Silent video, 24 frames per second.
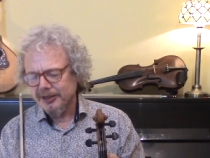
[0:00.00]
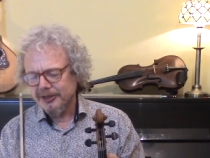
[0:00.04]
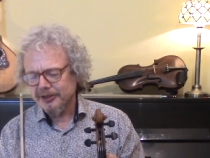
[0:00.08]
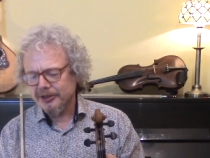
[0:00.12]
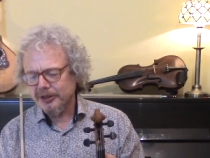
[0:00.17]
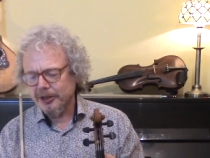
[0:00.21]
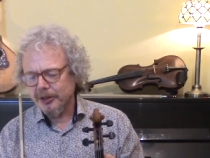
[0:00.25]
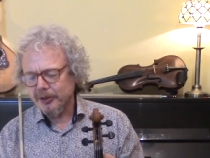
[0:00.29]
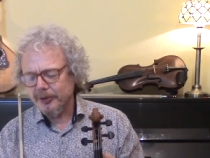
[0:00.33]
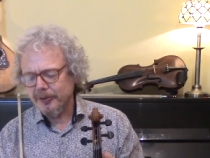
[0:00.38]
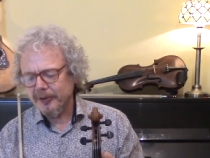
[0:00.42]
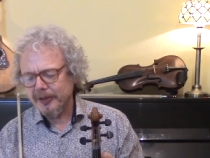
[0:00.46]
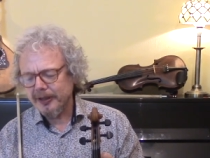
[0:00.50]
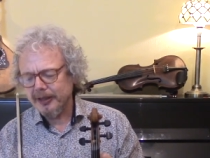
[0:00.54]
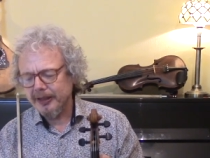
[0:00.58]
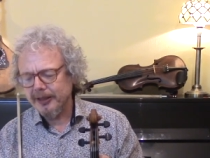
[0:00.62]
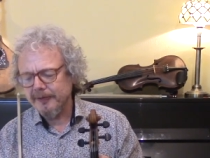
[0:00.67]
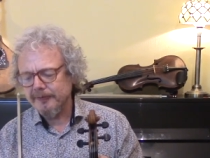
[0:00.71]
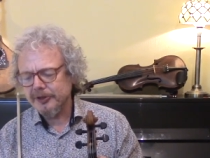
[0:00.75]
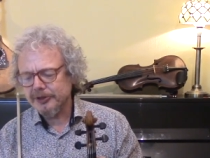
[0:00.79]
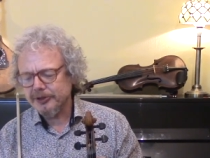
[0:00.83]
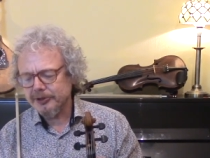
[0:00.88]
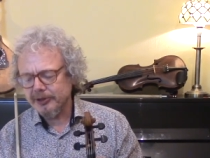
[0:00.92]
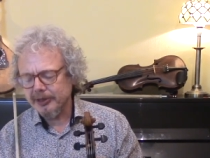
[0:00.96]
So
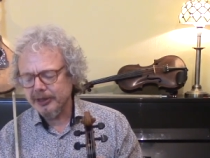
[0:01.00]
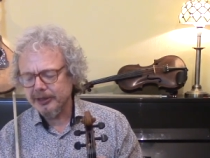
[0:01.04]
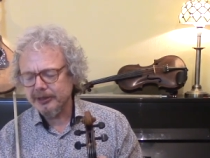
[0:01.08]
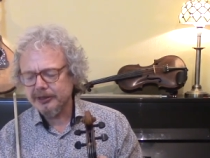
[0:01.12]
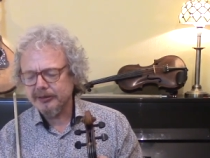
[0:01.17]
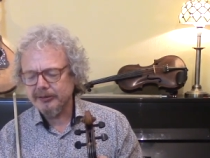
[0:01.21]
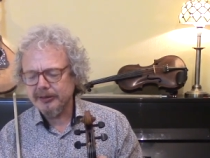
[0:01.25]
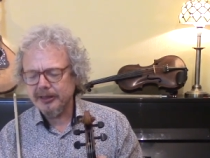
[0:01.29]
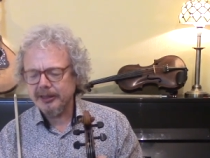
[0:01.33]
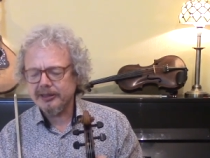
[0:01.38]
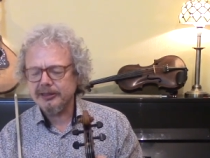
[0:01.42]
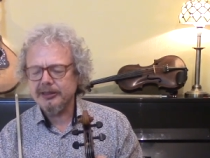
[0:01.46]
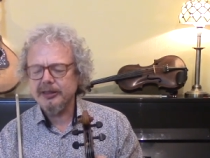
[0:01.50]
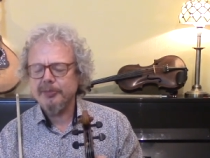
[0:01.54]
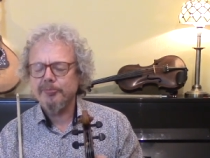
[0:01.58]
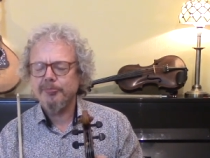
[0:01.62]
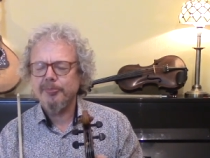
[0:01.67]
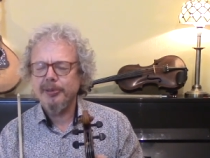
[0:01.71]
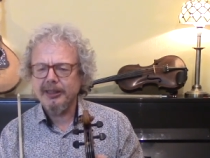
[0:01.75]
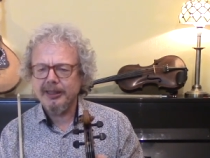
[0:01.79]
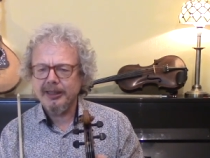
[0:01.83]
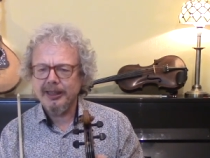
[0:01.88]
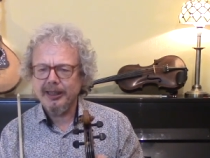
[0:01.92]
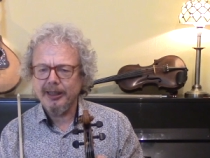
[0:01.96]
if you're trying to actually
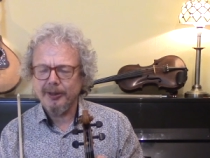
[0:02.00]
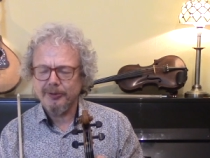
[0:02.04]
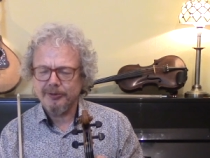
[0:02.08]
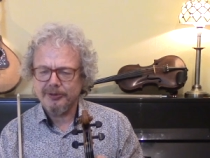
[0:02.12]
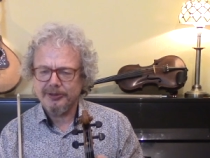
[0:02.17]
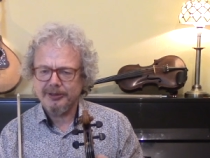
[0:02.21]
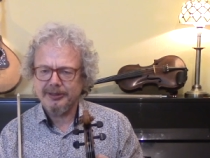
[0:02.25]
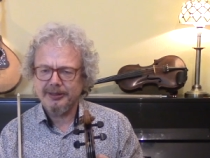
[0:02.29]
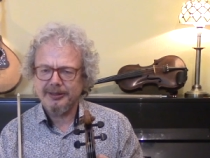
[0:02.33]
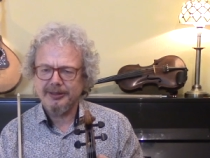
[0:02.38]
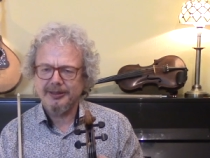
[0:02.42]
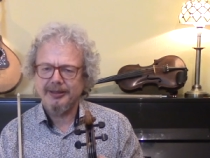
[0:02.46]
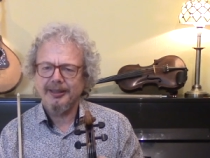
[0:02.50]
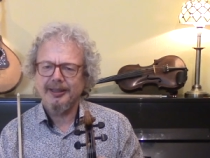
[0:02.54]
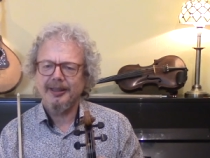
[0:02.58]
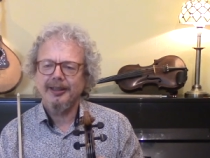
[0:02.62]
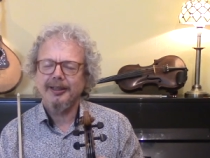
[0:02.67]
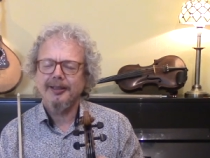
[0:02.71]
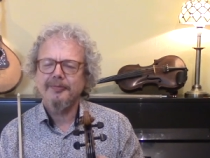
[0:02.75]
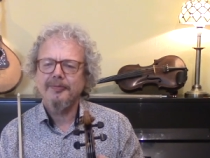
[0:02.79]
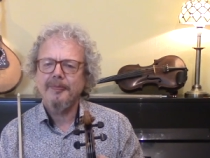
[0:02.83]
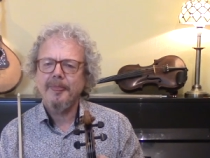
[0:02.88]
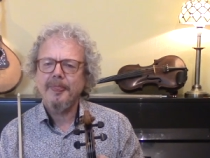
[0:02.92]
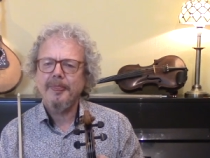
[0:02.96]
pick out
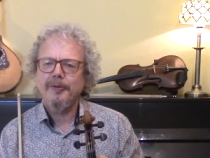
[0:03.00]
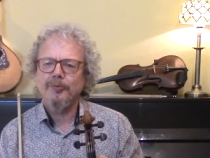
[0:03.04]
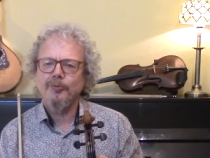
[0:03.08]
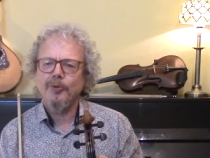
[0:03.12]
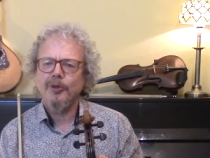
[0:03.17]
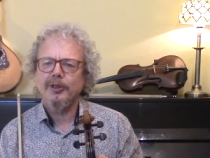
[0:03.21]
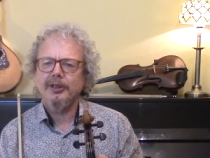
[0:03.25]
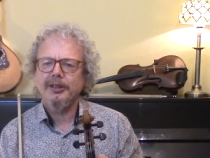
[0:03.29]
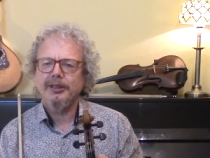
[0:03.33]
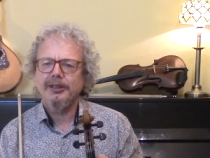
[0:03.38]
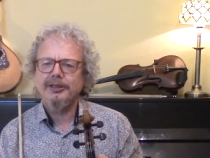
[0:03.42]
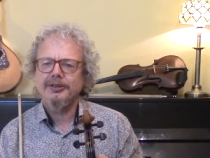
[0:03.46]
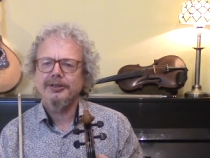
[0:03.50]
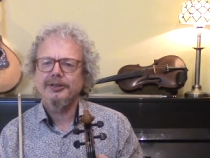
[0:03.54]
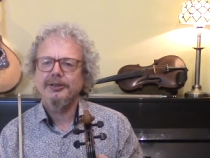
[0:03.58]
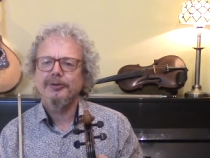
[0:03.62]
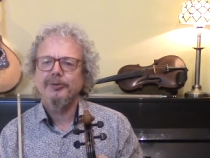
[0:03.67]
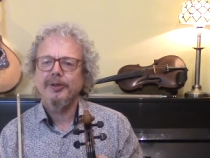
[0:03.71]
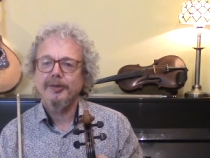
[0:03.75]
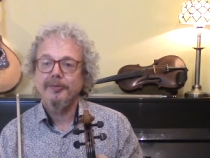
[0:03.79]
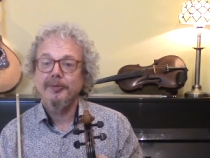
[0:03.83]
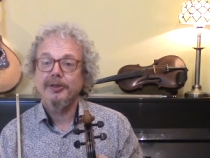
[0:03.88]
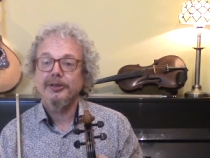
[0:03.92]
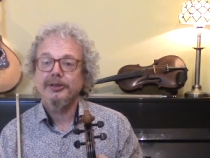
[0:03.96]
um, what is
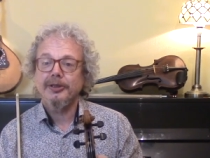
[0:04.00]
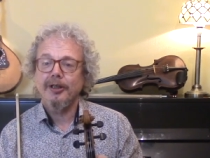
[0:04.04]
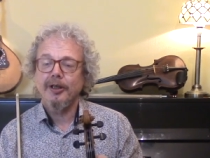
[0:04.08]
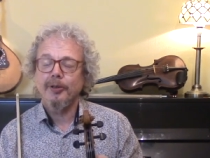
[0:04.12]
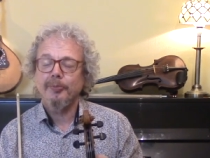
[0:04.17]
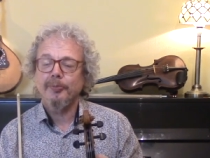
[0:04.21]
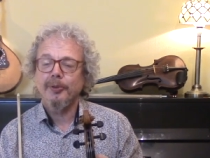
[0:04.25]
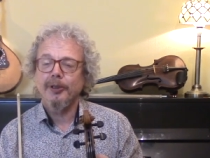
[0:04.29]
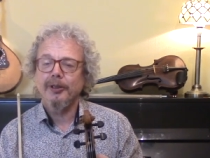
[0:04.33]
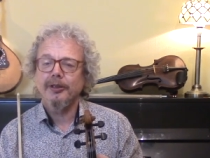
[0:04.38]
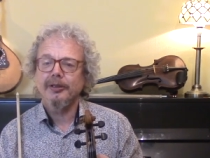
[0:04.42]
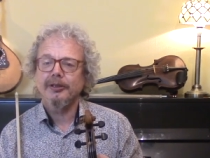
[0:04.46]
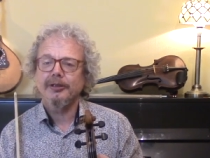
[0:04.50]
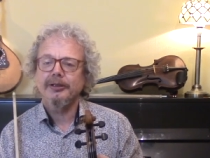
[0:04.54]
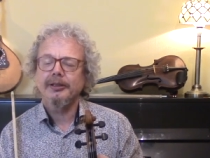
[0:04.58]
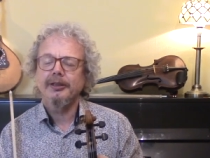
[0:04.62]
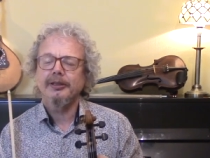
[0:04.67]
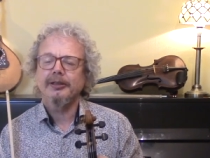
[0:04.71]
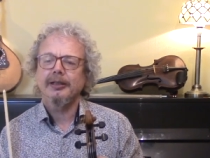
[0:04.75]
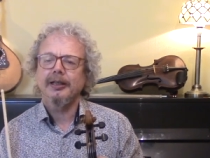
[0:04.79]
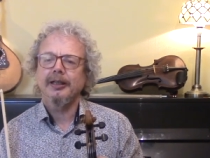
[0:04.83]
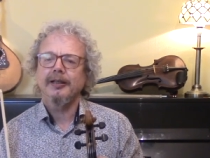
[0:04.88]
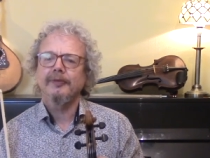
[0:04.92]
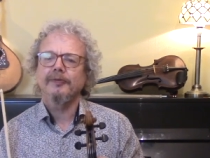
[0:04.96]
the rhythm guitar part,
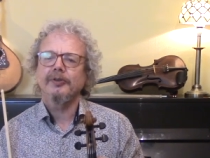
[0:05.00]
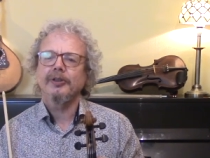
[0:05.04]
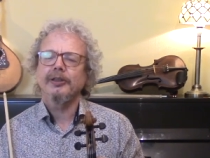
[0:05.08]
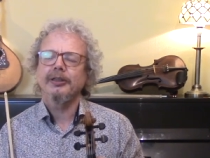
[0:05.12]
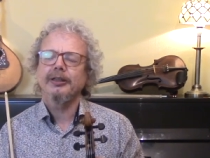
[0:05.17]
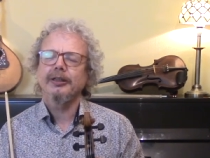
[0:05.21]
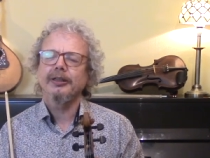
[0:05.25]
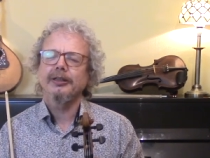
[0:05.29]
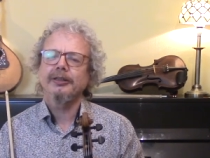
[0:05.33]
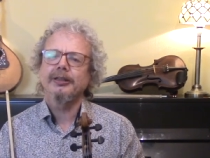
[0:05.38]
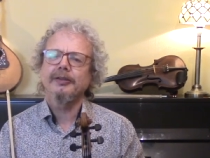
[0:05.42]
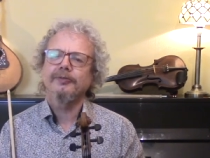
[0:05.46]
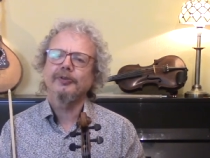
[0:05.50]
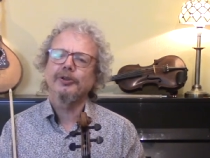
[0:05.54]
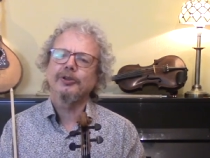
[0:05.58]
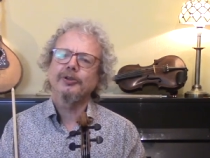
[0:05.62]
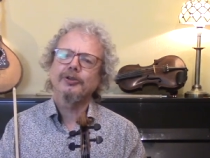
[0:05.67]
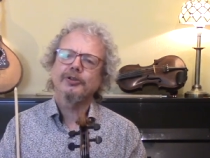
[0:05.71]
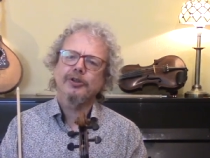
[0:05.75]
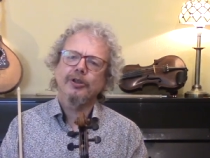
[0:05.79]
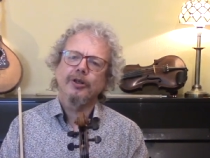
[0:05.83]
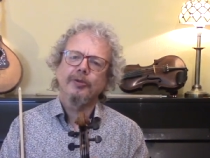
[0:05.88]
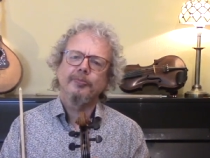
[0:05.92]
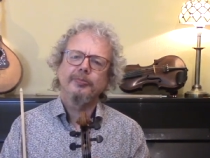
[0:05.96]
you have a, a
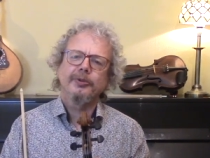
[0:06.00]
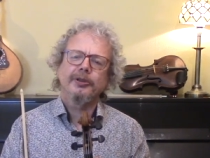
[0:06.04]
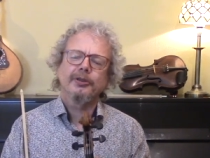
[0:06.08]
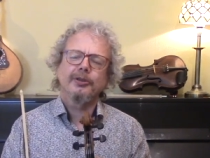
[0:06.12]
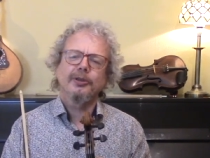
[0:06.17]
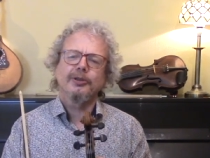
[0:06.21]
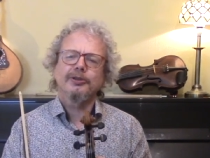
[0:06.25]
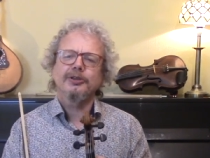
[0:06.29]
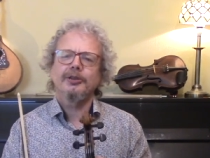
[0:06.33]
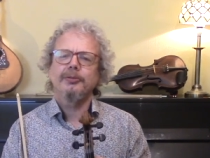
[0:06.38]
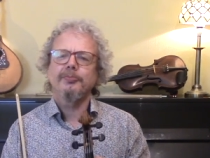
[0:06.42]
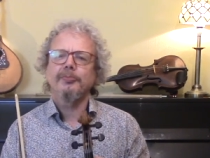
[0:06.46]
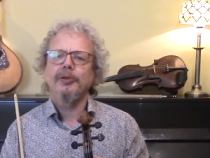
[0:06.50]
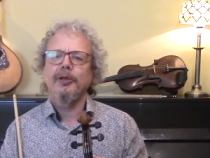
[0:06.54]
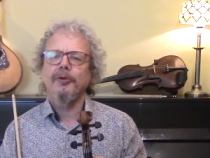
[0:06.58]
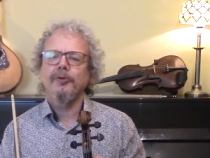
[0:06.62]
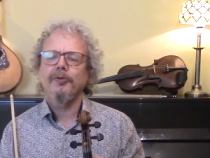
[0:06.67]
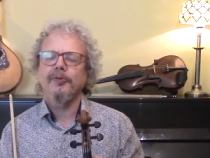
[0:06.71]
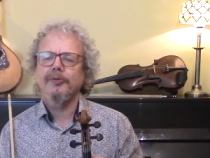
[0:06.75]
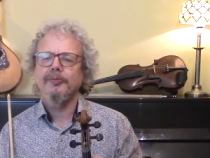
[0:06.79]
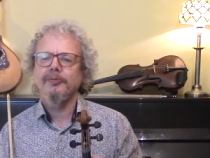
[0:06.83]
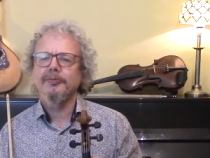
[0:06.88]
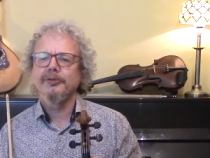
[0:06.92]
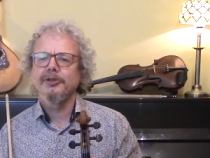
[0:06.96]
difficult job, because they're
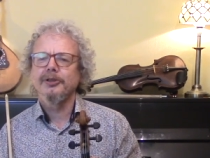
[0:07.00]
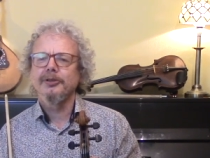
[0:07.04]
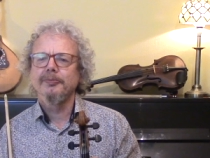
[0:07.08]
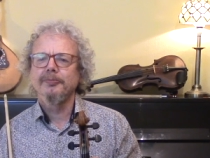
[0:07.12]
both